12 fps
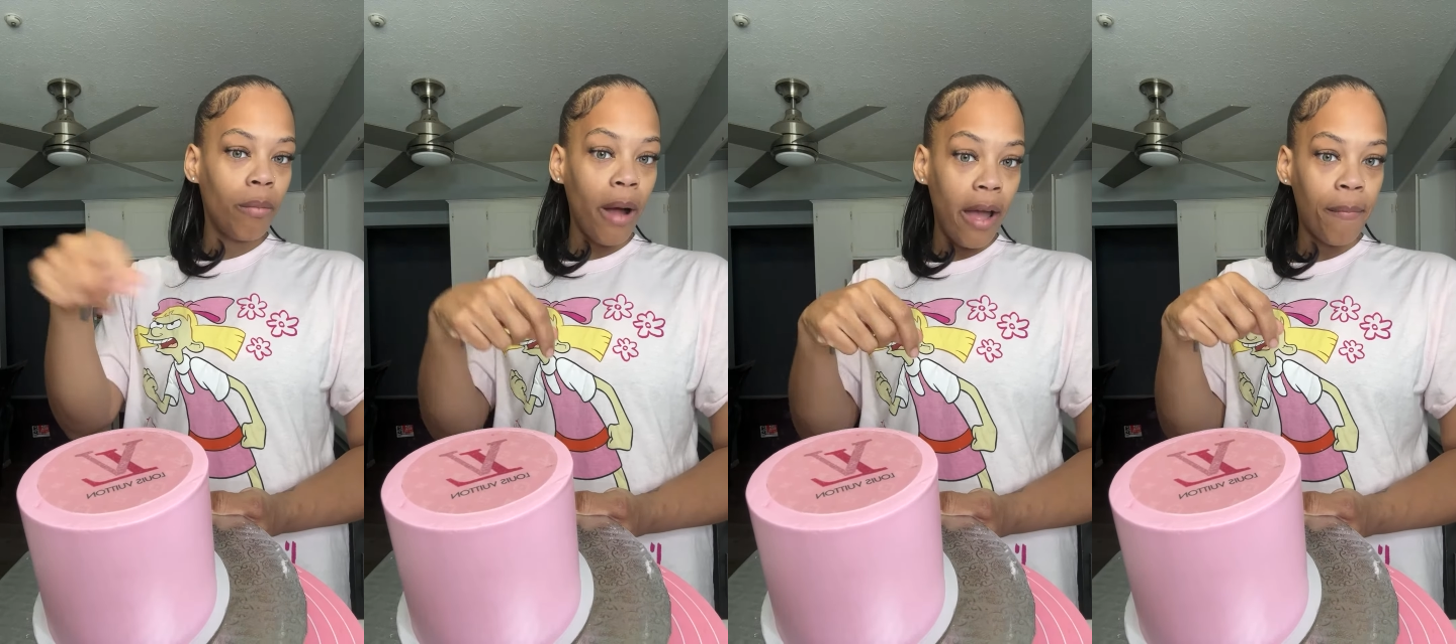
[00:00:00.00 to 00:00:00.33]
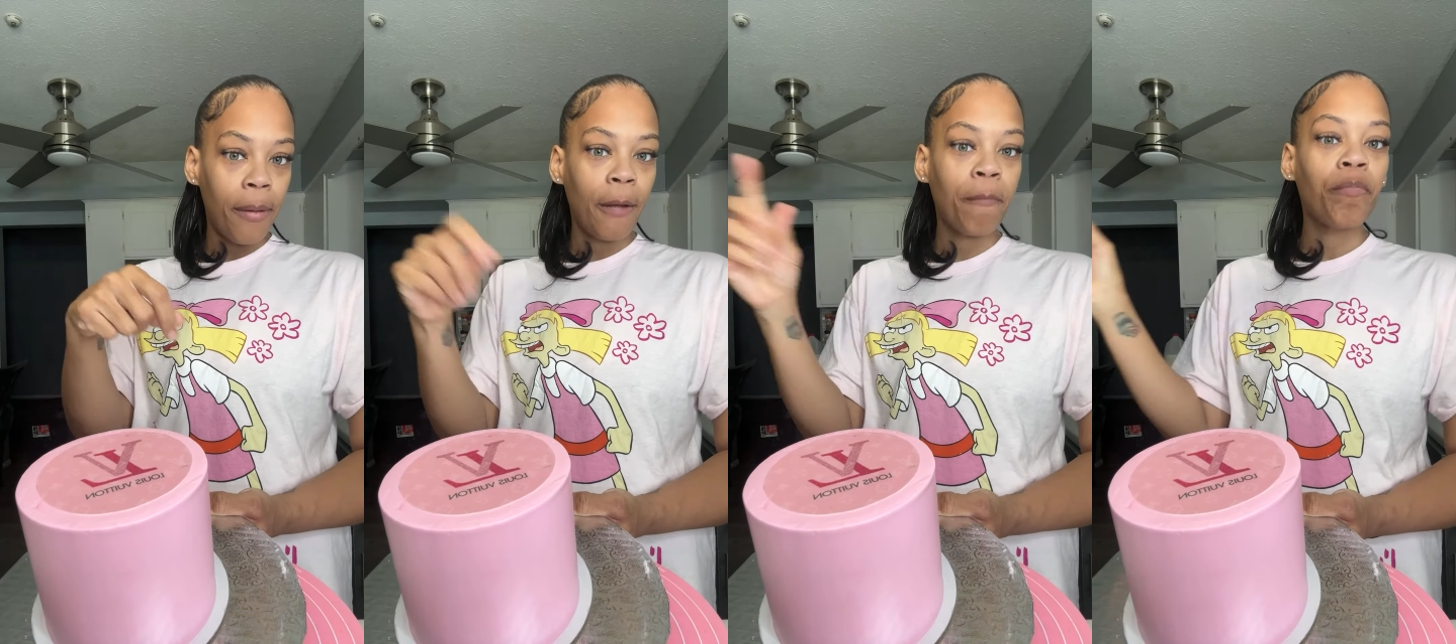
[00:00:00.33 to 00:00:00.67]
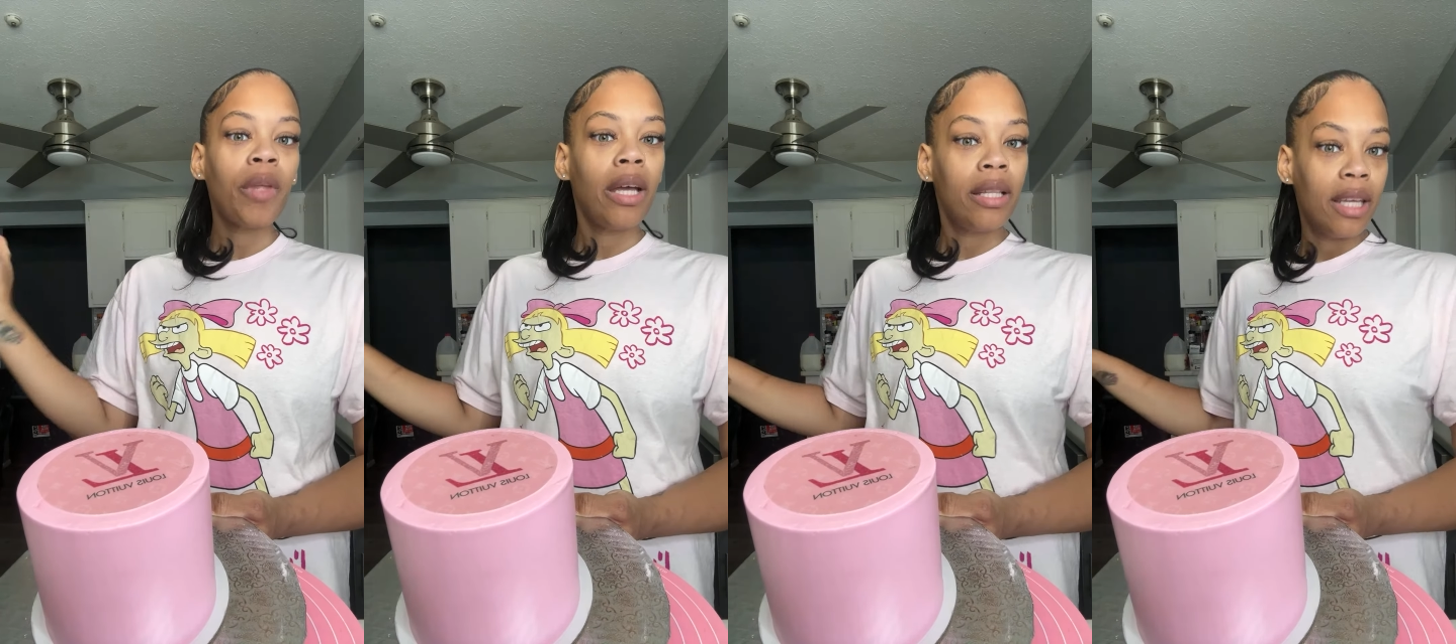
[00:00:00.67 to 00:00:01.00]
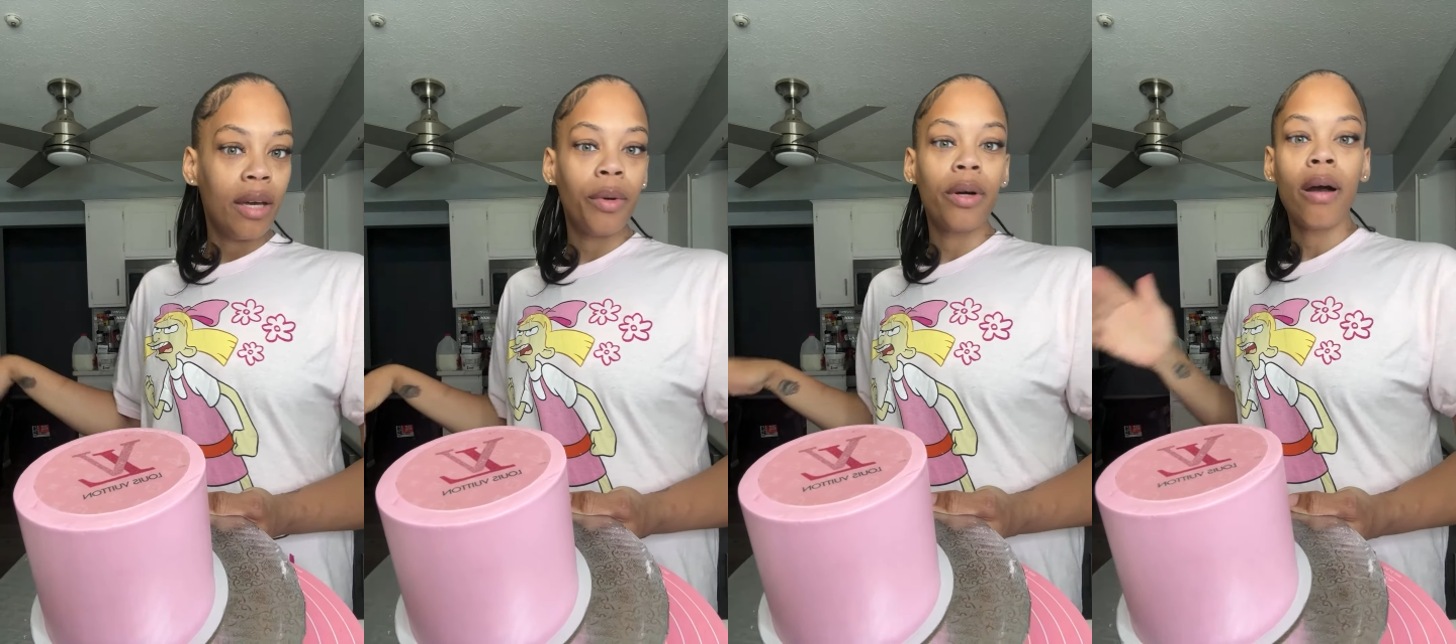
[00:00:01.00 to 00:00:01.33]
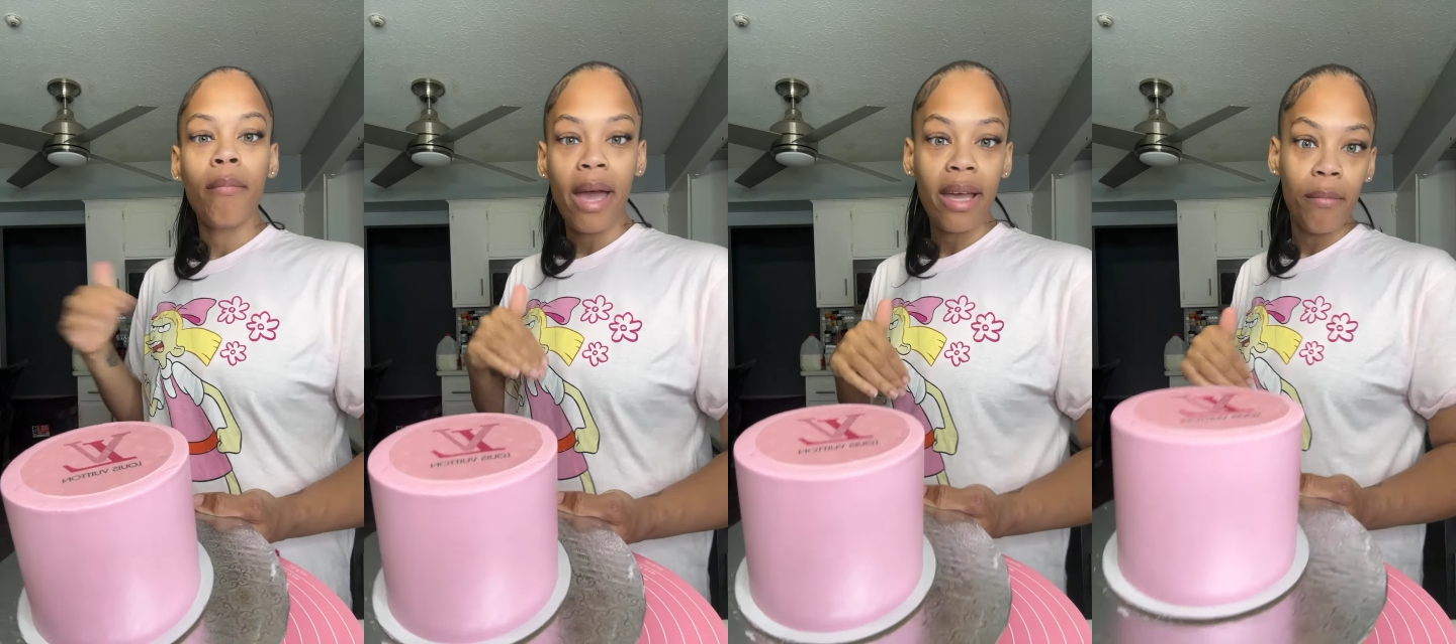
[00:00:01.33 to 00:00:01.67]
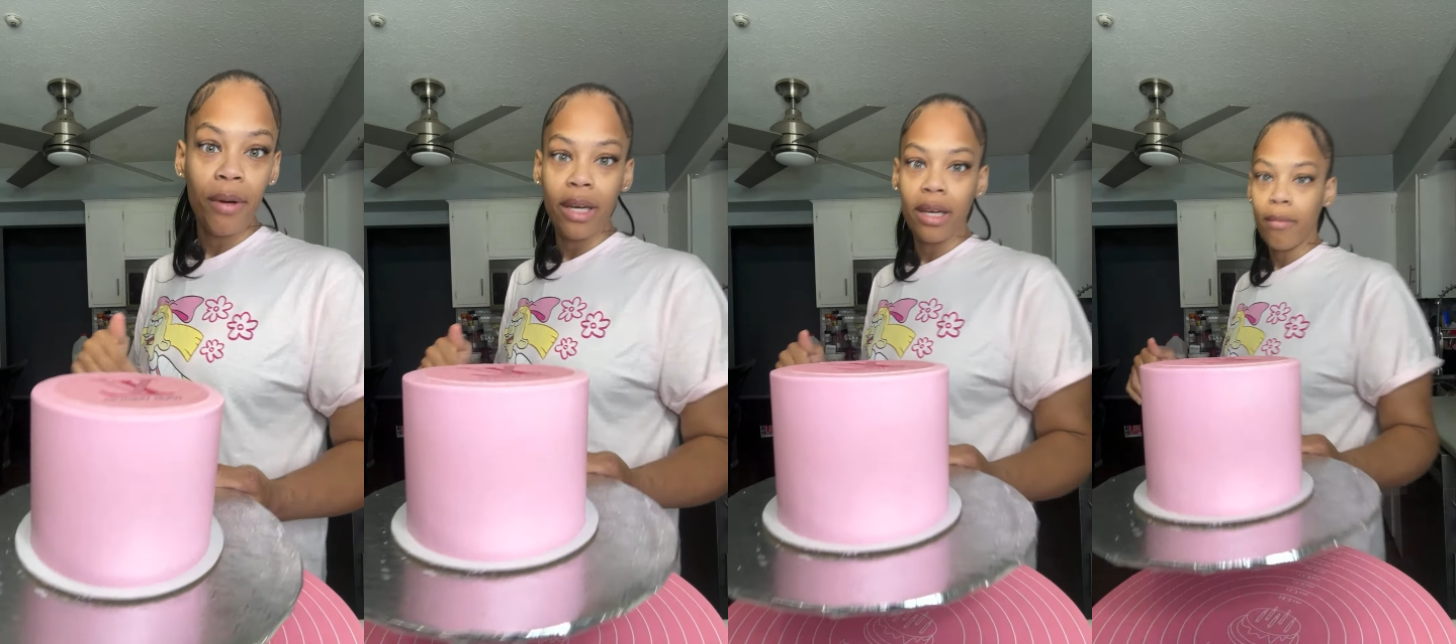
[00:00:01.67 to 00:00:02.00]
piping, and then we'll come back and
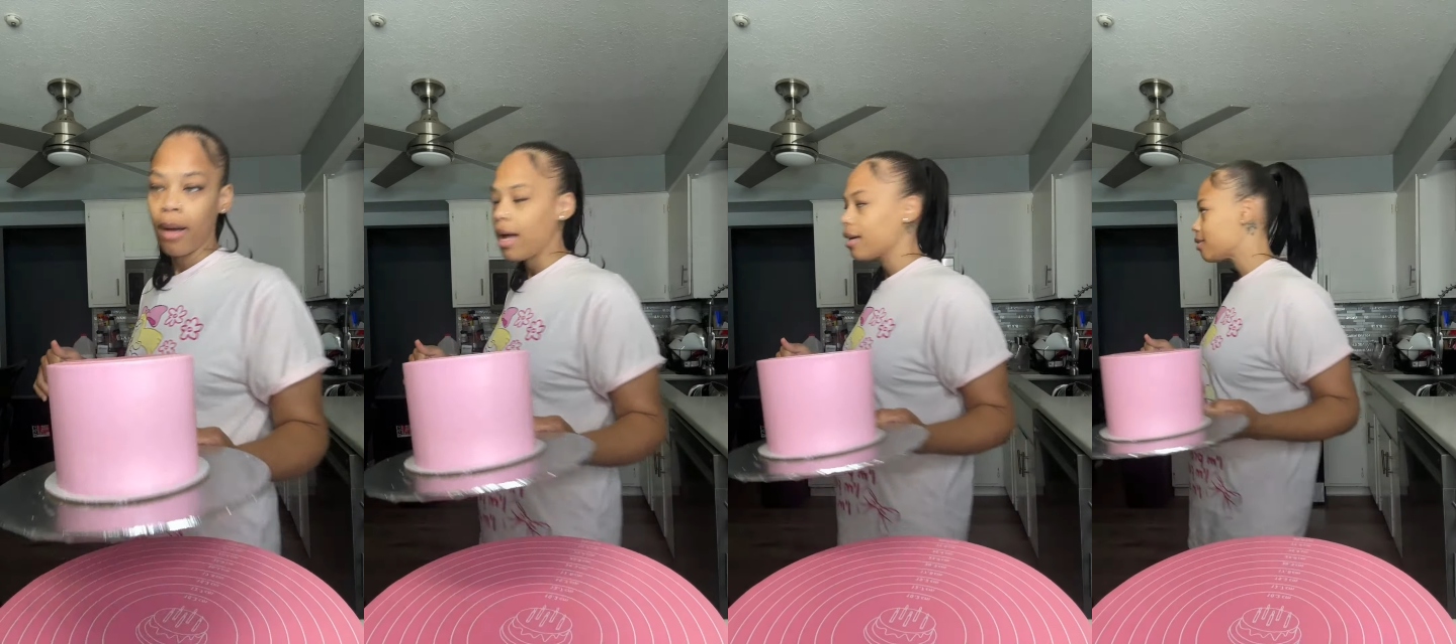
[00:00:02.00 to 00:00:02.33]
put it in the box.